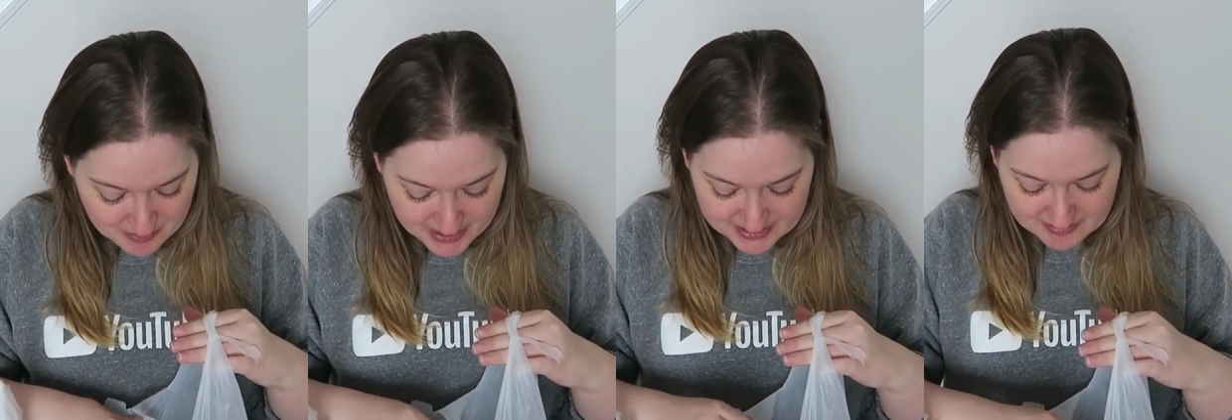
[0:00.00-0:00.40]

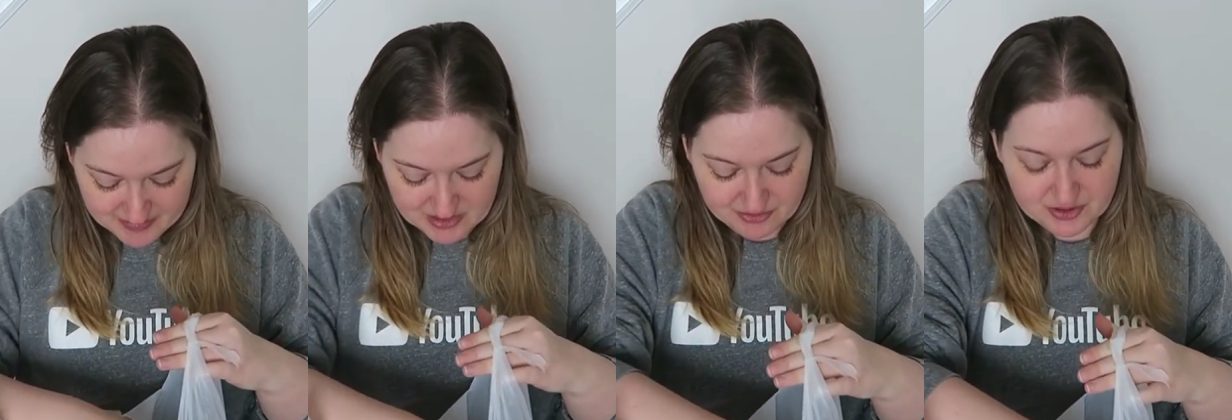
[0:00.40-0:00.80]
But
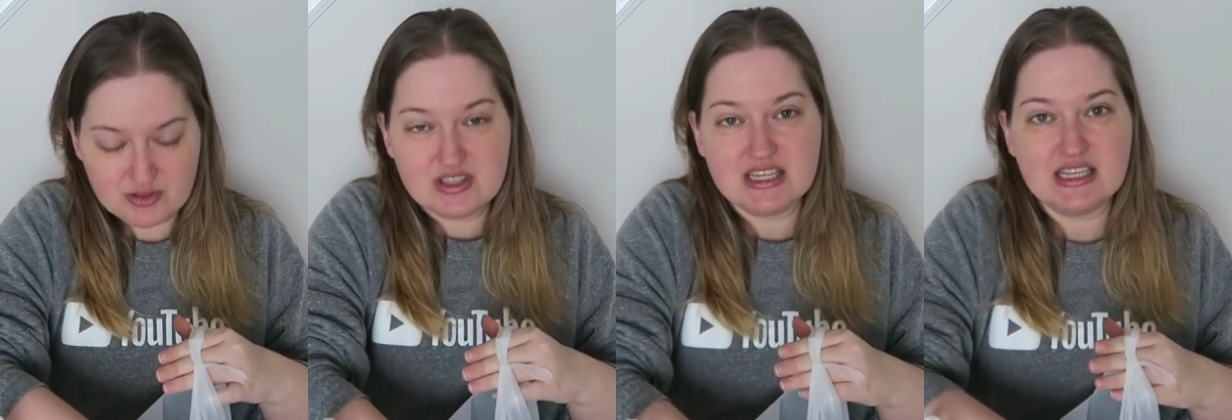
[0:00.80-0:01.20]
the
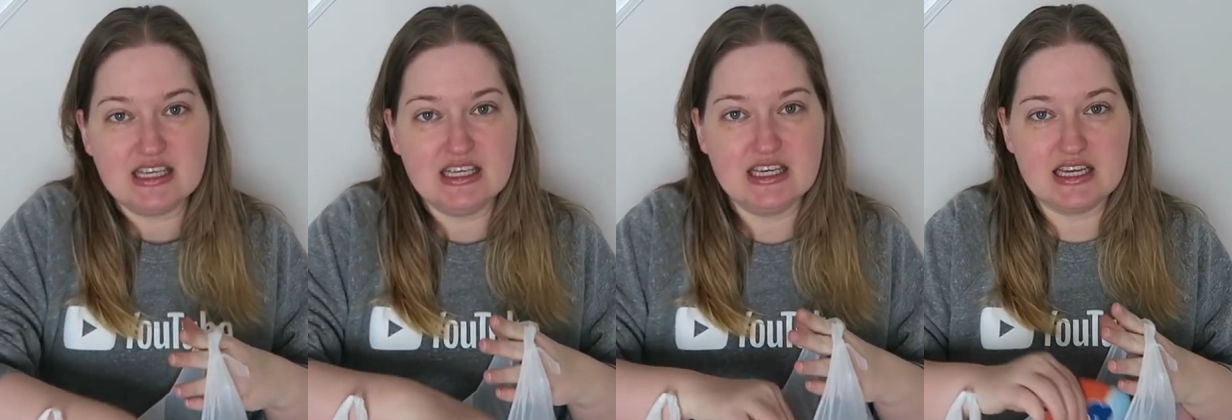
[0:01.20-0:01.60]
food that
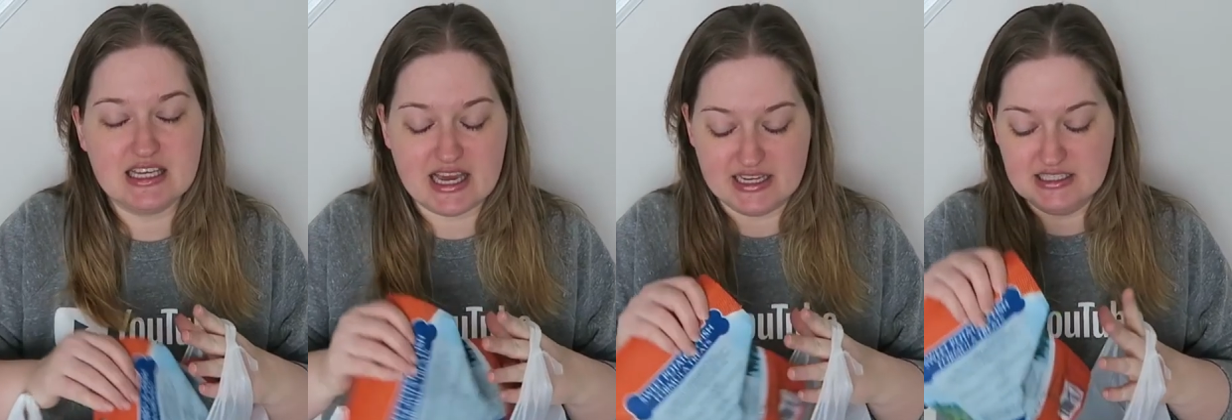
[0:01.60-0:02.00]
he
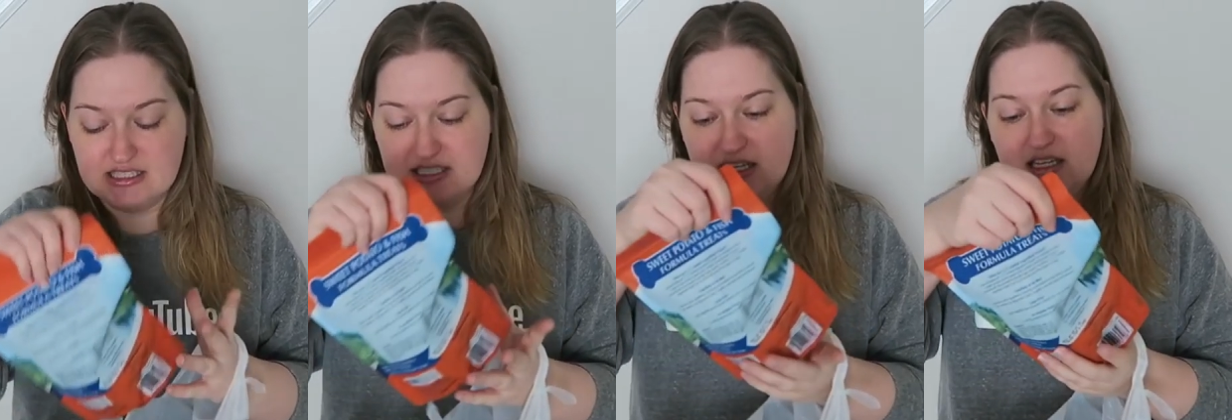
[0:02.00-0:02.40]
gets
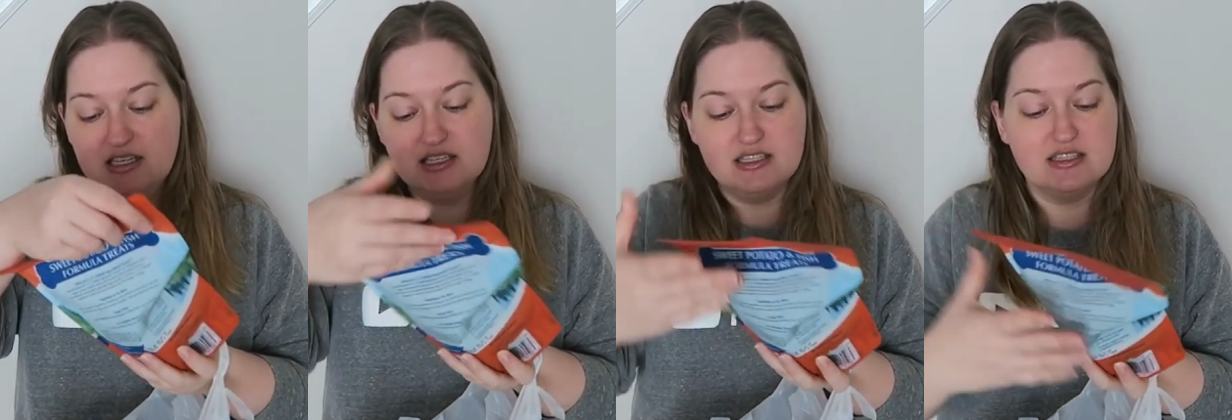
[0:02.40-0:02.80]

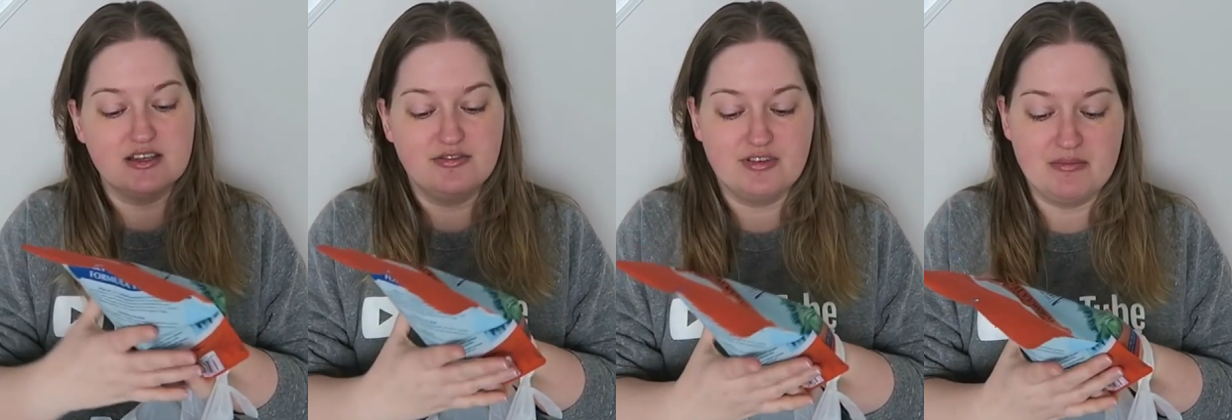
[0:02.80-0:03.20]
is
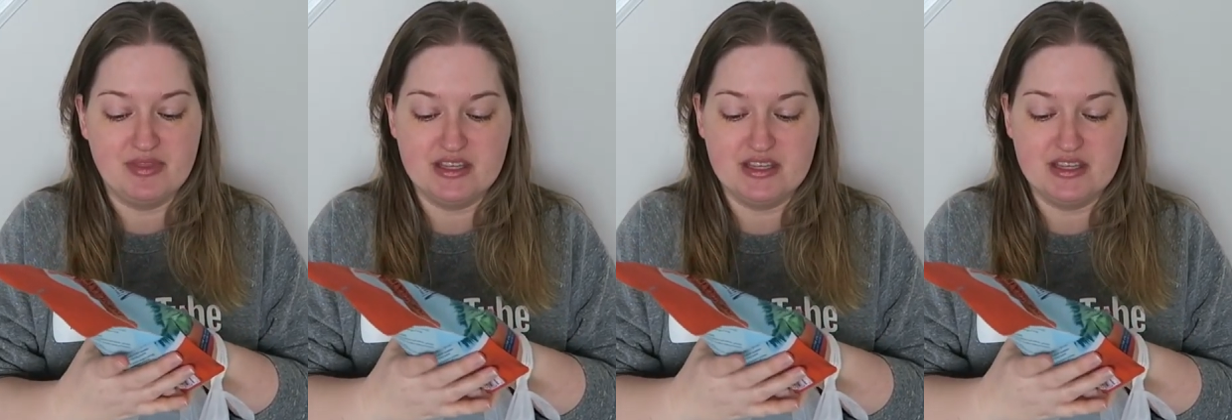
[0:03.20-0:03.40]
from